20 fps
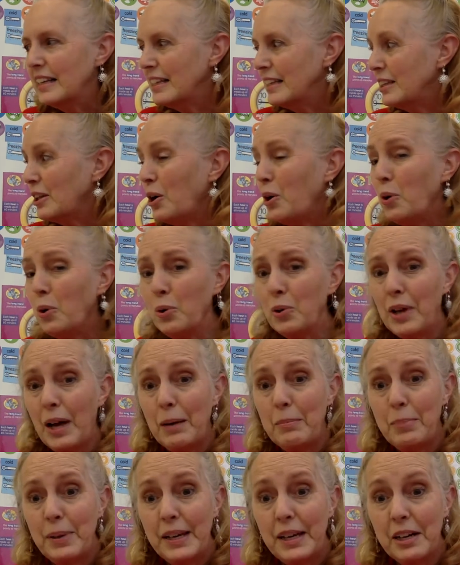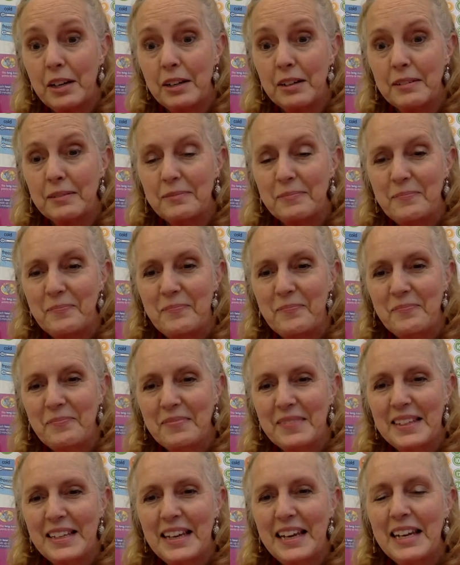the hole got bigger,
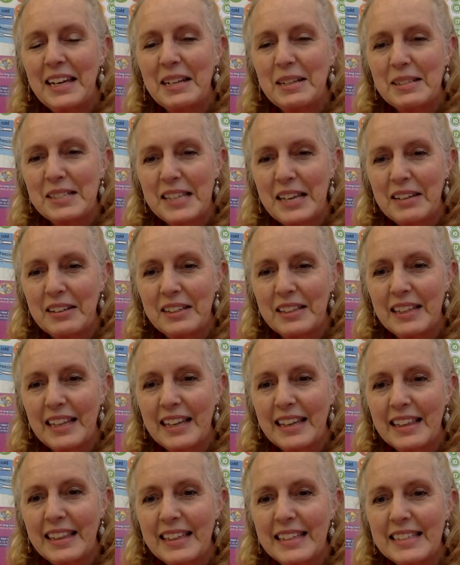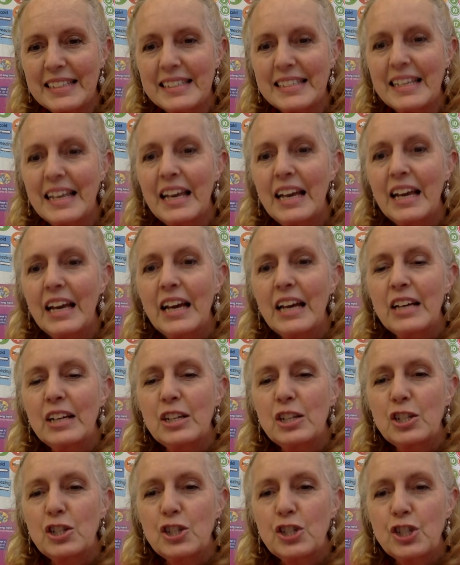and it sounded like this.
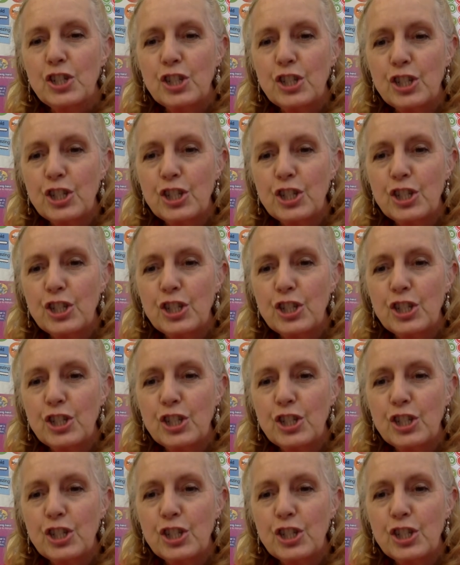Shh.